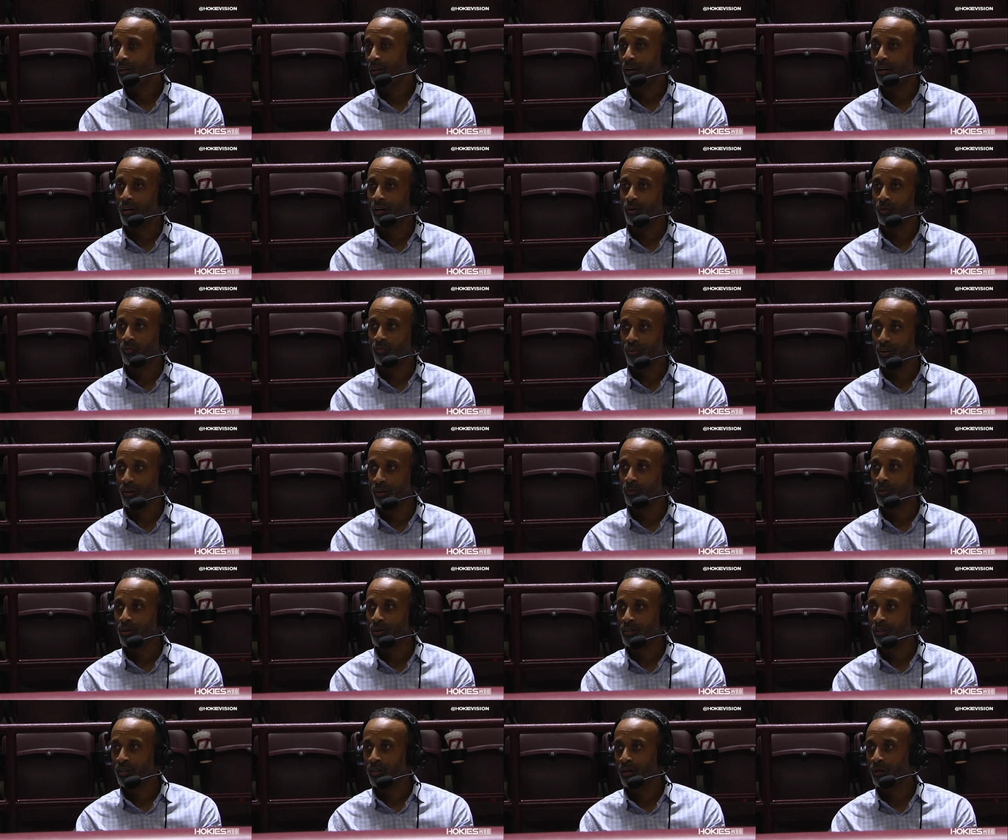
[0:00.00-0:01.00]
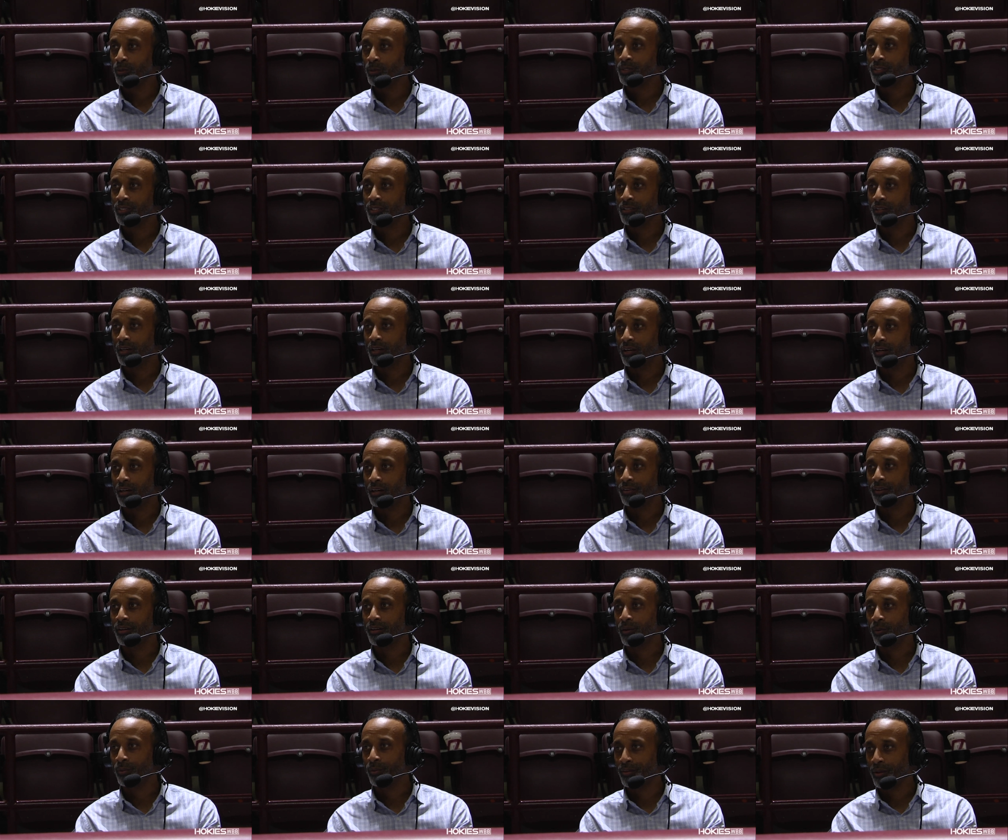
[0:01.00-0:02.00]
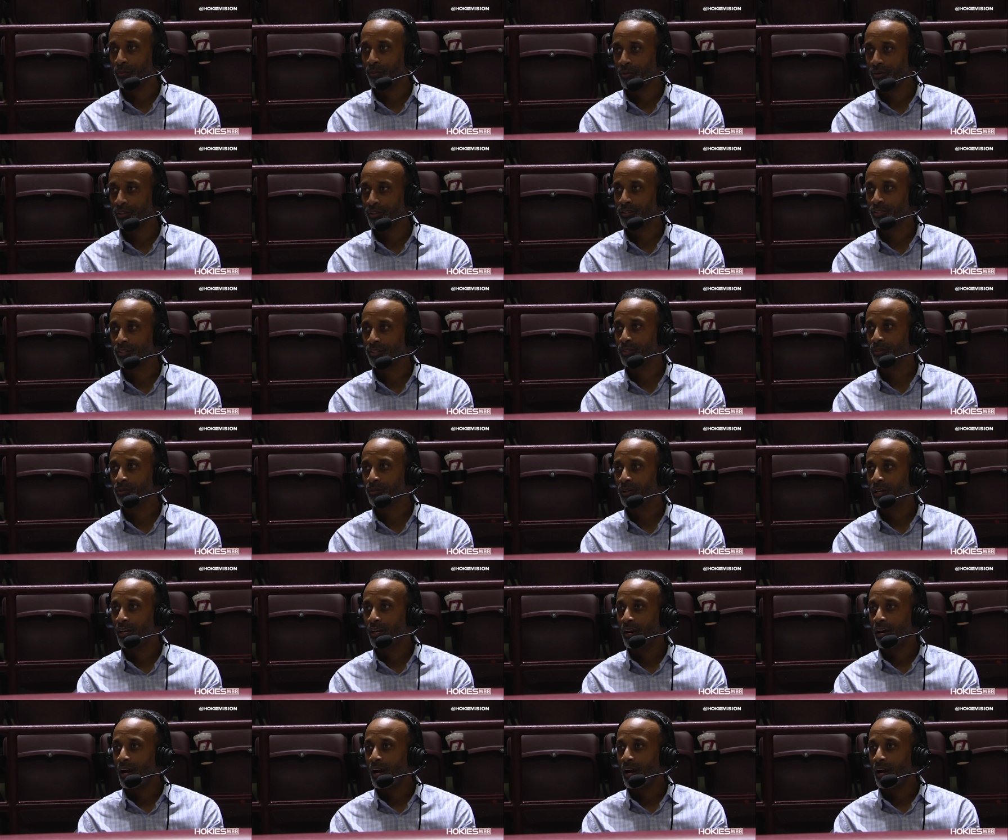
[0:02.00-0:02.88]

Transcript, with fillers: Uh, very well coached. Uh, they know what they want to do.